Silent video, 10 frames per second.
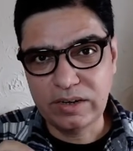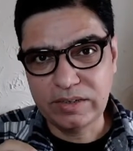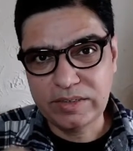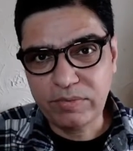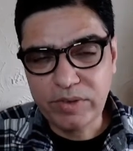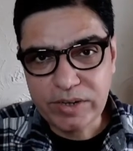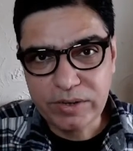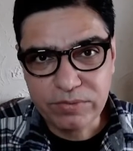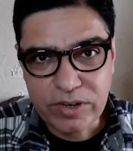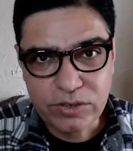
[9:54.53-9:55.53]

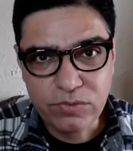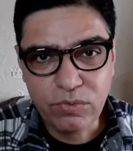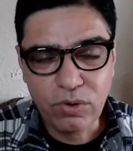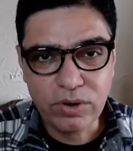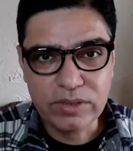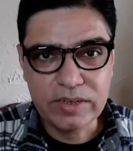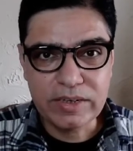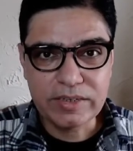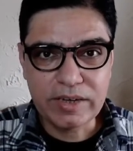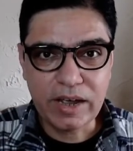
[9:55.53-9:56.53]
definitive test for
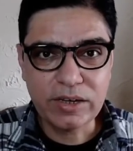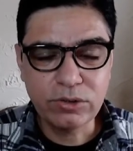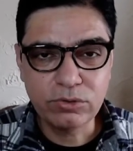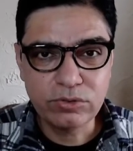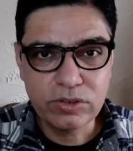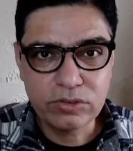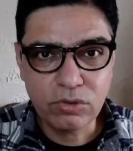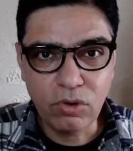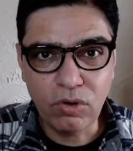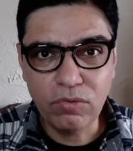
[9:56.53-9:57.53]
the diagnosis
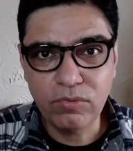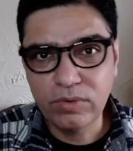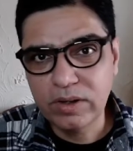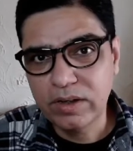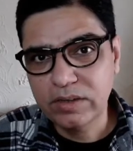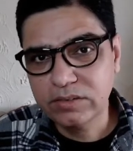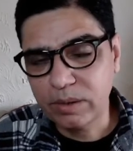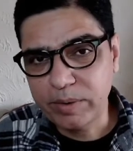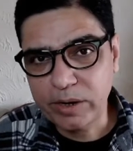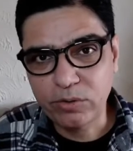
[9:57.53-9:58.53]
of
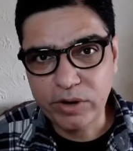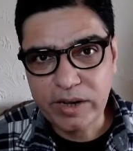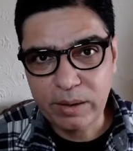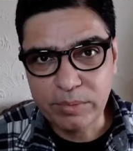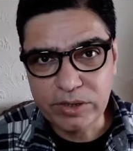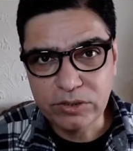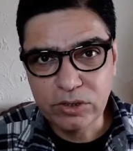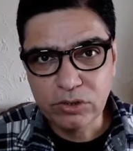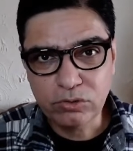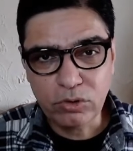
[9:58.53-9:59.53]
subarachnoid hemorrhage.
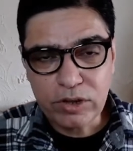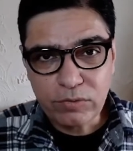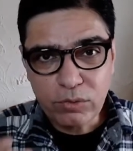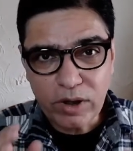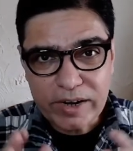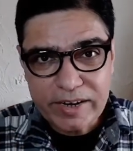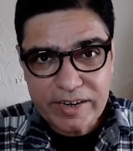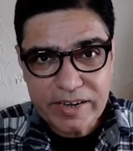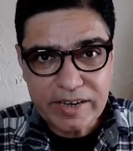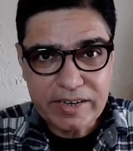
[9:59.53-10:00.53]
So if you are
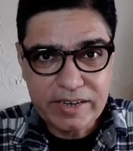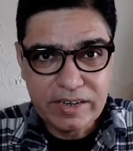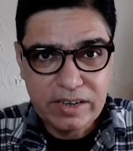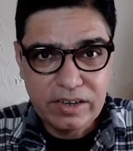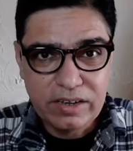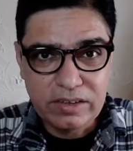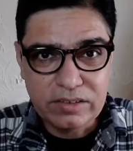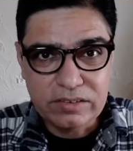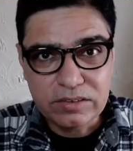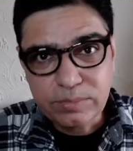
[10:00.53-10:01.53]
clinically
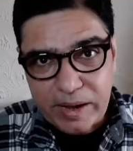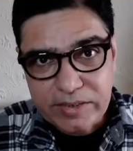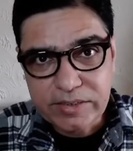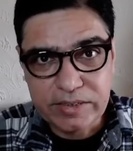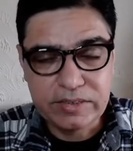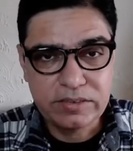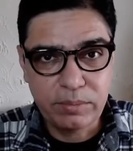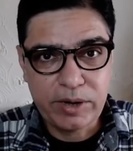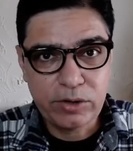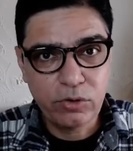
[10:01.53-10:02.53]
suspecting
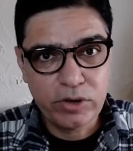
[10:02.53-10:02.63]
subarachnoid